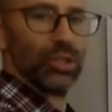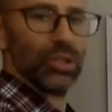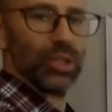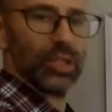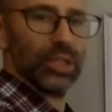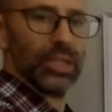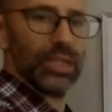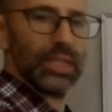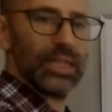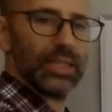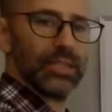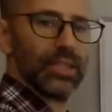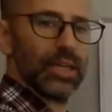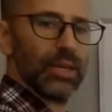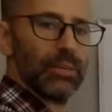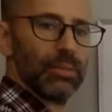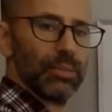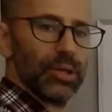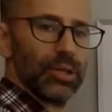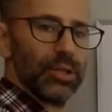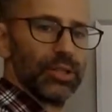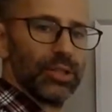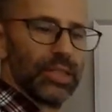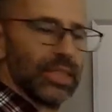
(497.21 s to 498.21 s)
least
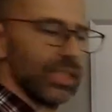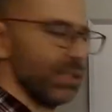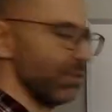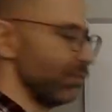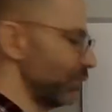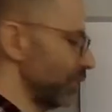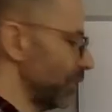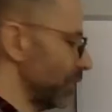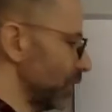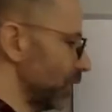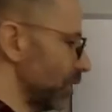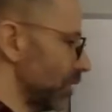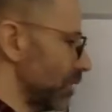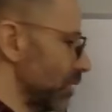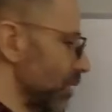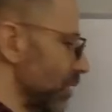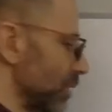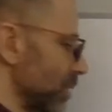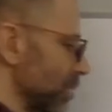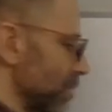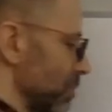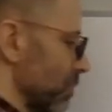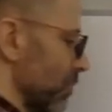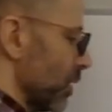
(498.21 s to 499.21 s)
number of sig figs.
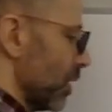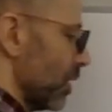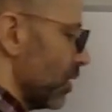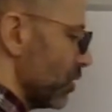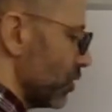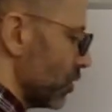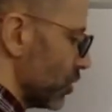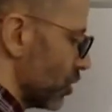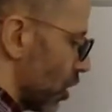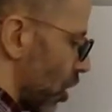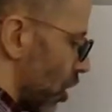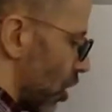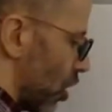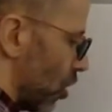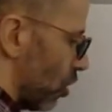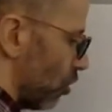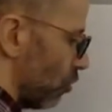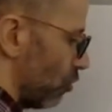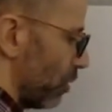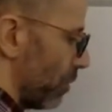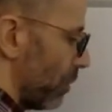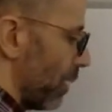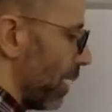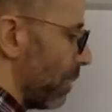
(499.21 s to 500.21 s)
So
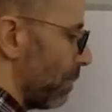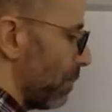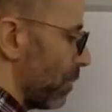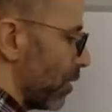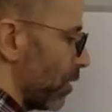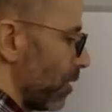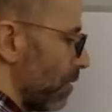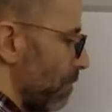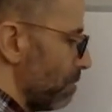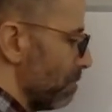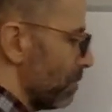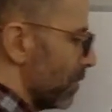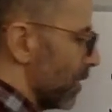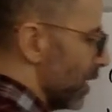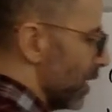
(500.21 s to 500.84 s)
remember,